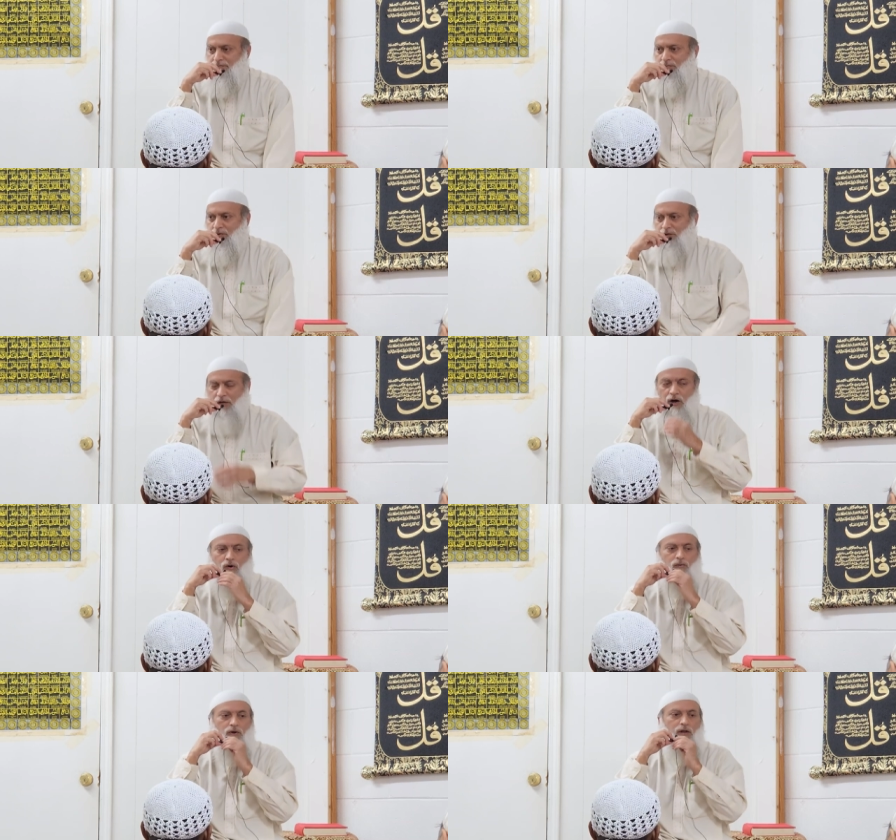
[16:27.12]
You know, so, oh,
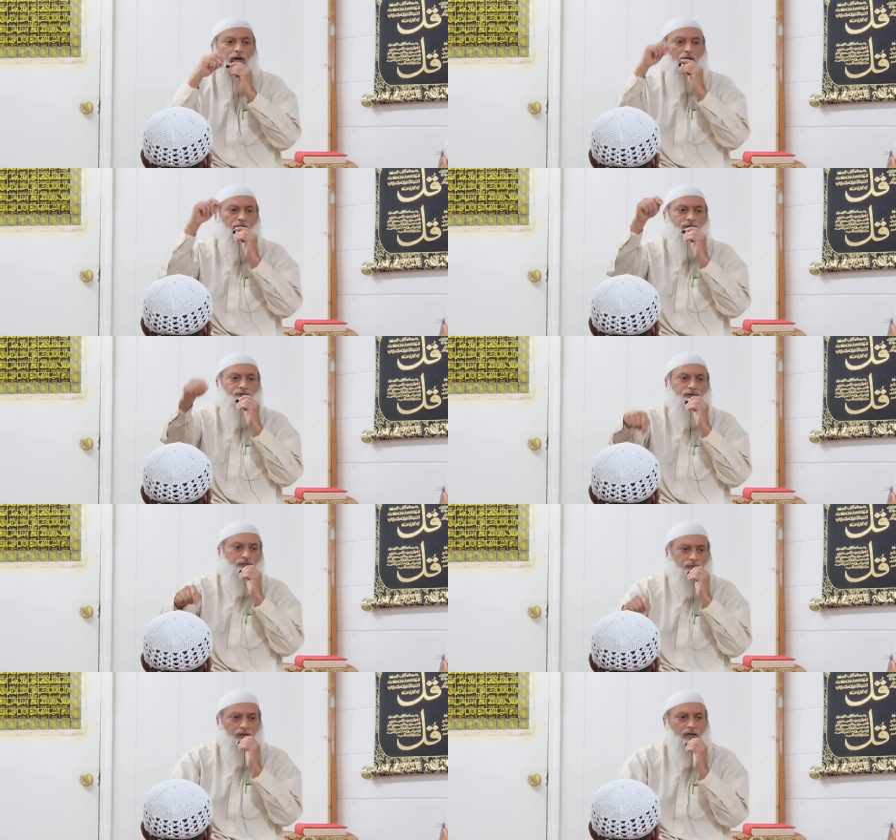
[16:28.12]
we're going to cut off your food
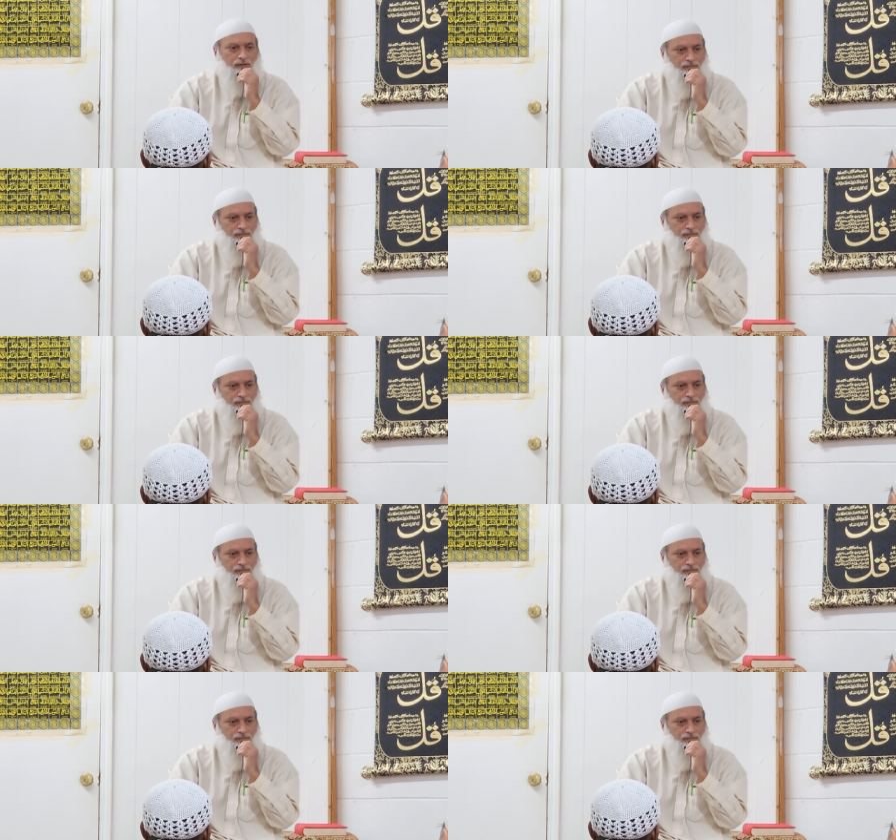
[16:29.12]
supply.